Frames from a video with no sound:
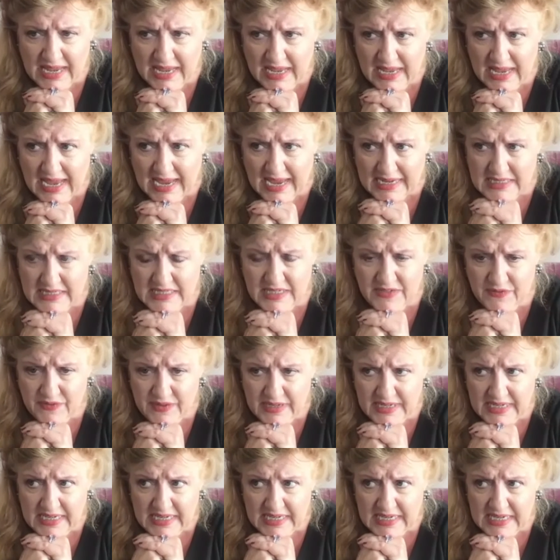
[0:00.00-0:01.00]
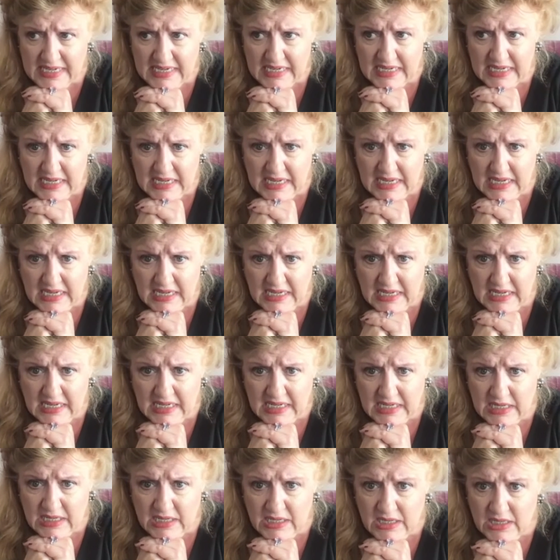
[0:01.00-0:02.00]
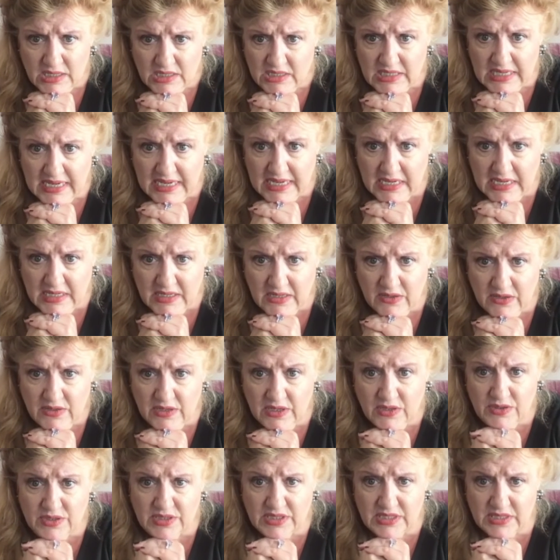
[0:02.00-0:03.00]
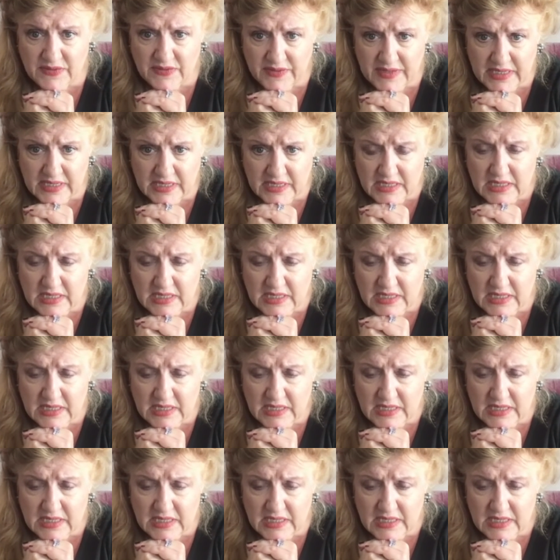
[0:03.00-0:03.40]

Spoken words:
actively taking no notice of it.